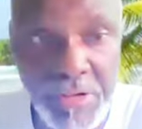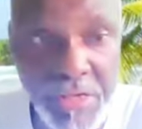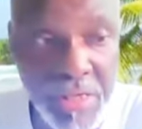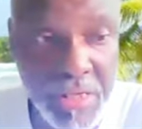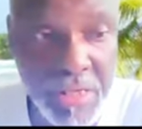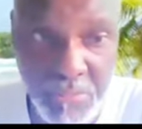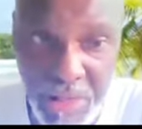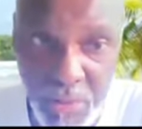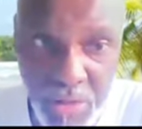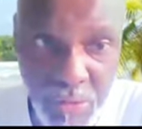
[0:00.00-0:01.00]
suffering that,
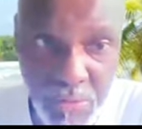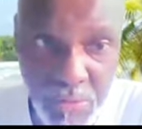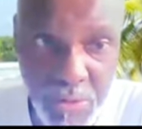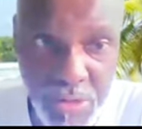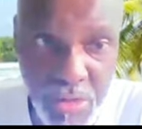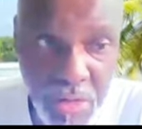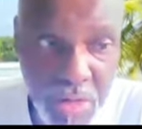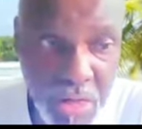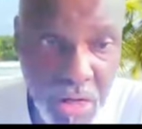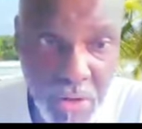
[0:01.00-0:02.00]
that, people go through.
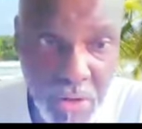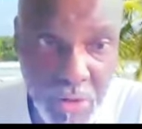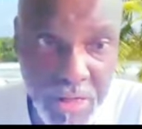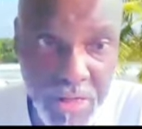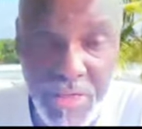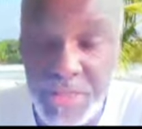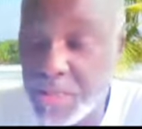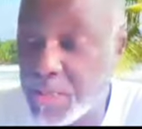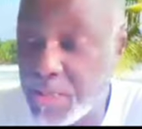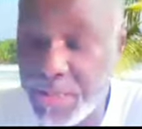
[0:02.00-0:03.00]
So hopefully,
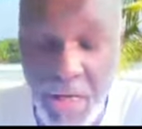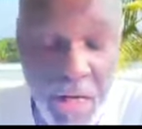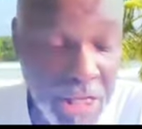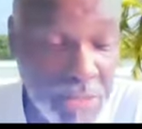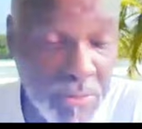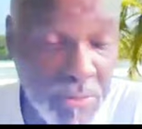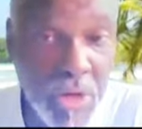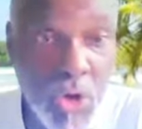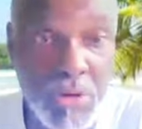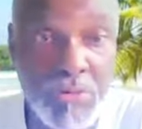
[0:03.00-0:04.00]
this this uh,
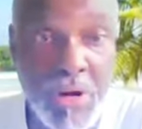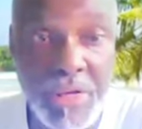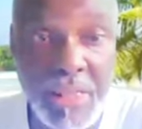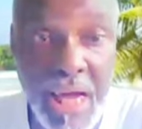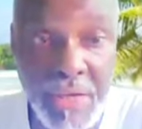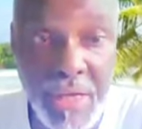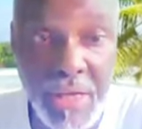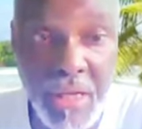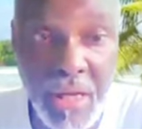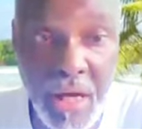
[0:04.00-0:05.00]
interview will be very
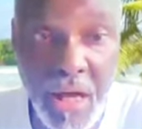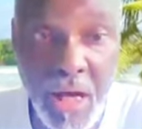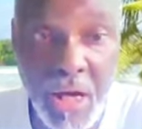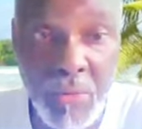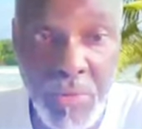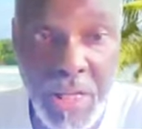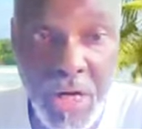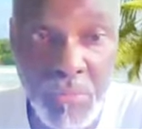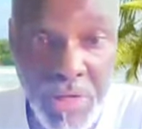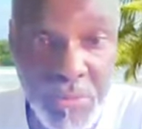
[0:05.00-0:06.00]
enlightening and, and can
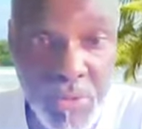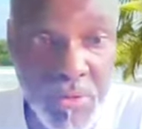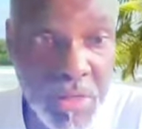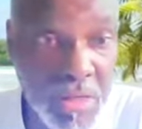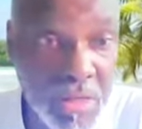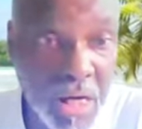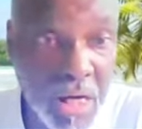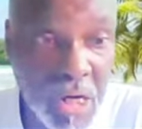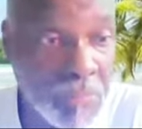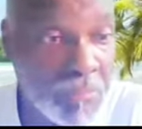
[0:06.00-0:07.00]
really help people.
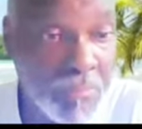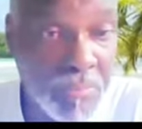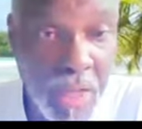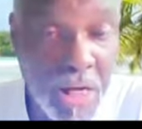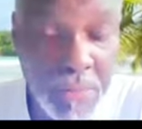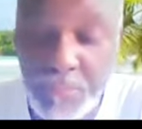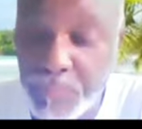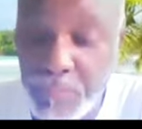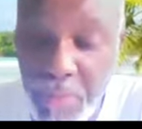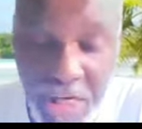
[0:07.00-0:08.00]
Um,
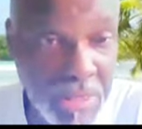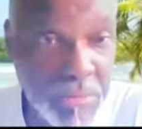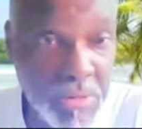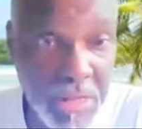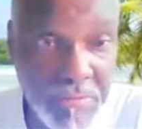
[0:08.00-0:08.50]
um many